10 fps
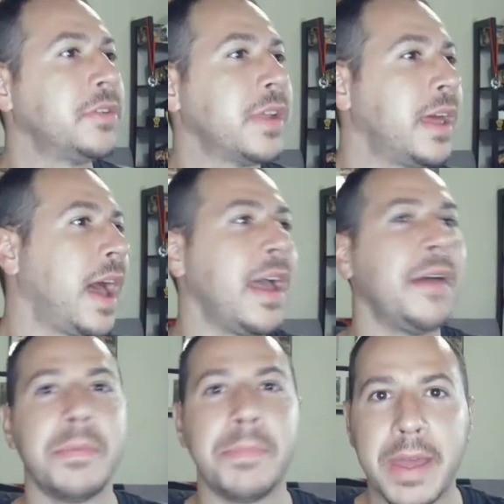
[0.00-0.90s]
and you can, I
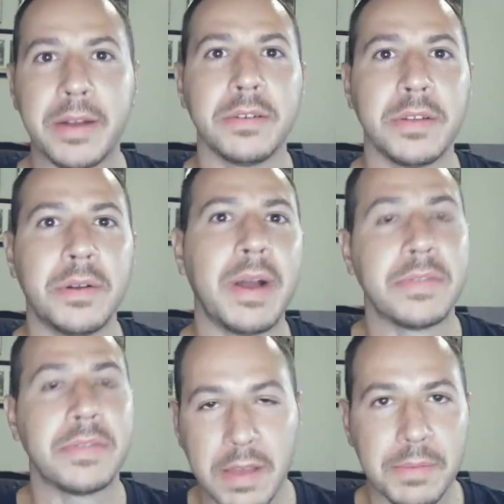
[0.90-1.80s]
have a banner. You don't
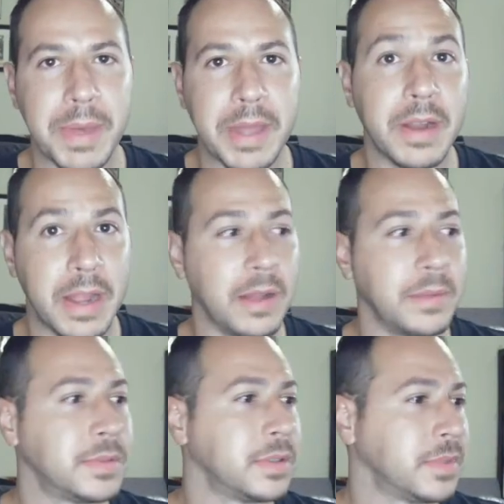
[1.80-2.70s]
have to have a banner. It
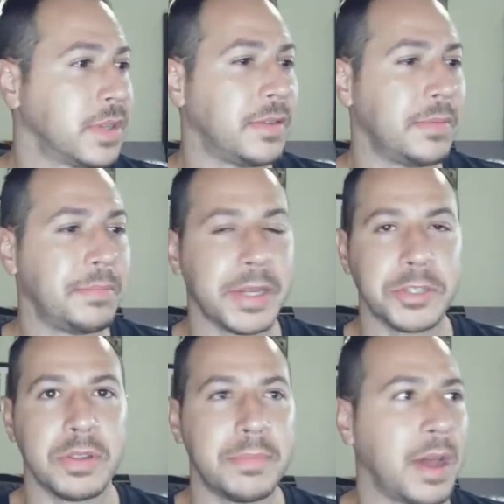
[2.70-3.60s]
helps. Sometimes I have a
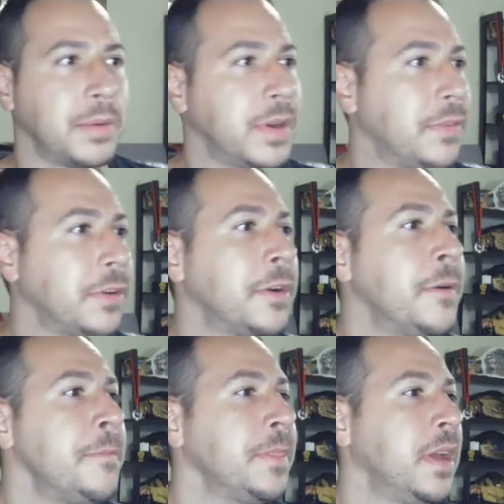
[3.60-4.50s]
picture in the bottom, whatever.
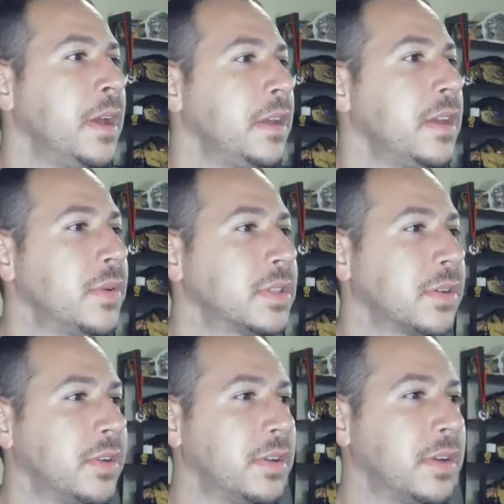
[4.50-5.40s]
Yo, what's
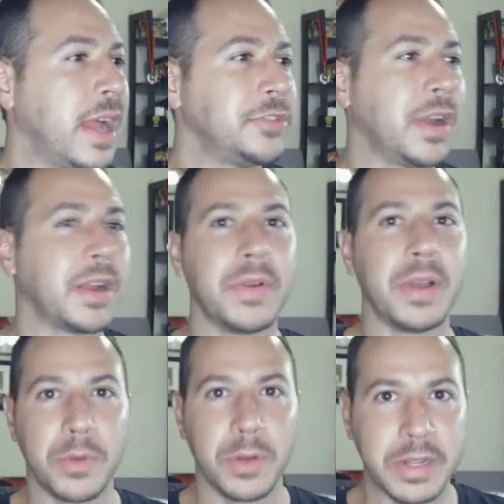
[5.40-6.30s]
going on? I drank
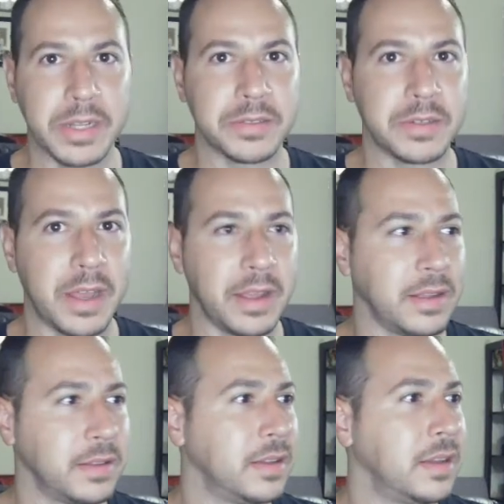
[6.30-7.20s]
around the world
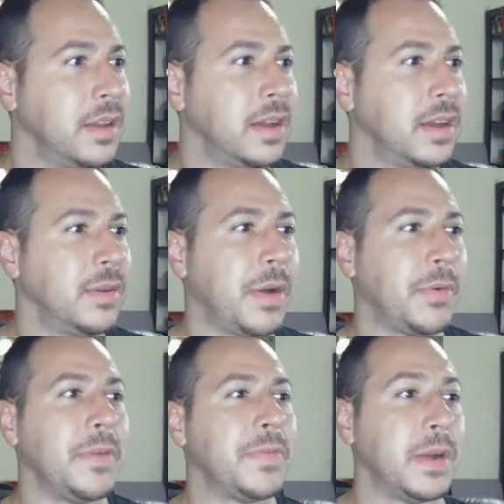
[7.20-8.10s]
yesterday.
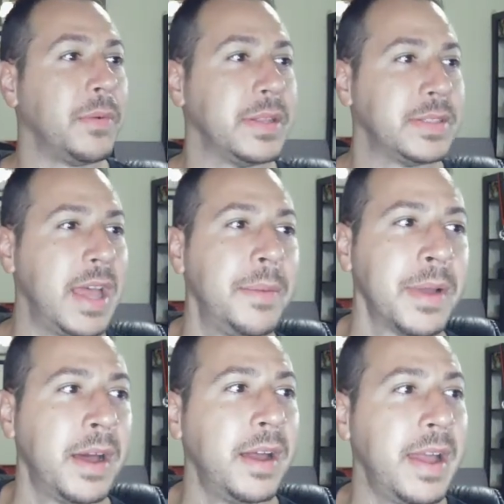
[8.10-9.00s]
My wife and I went to
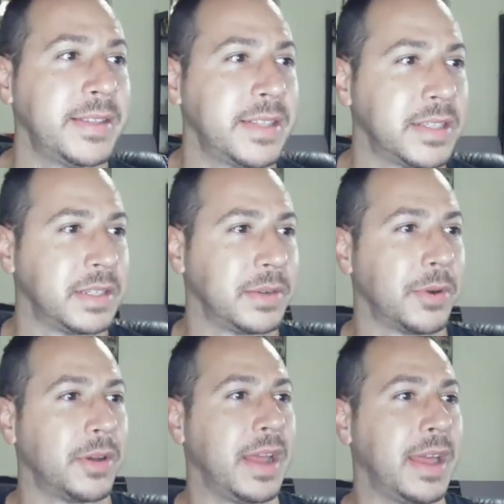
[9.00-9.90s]
Epcot at Disney
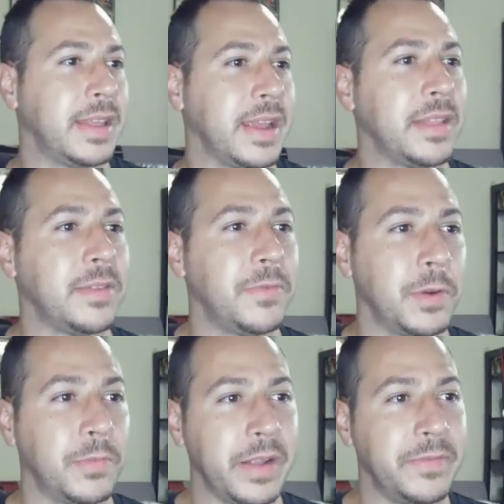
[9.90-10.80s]
World and they had the
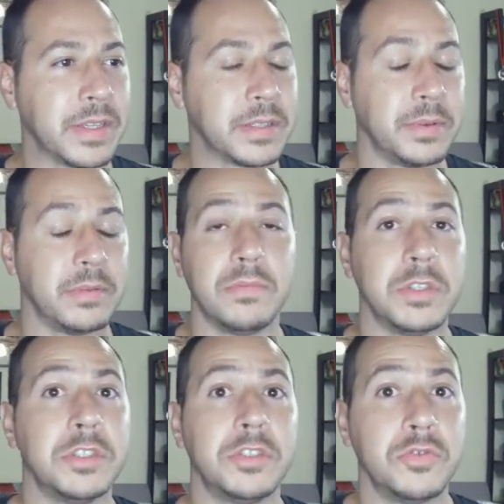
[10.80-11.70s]
Food and Wine Festival,
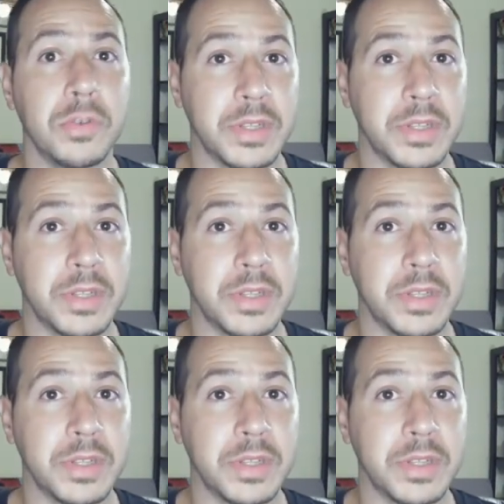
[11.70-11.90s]
which is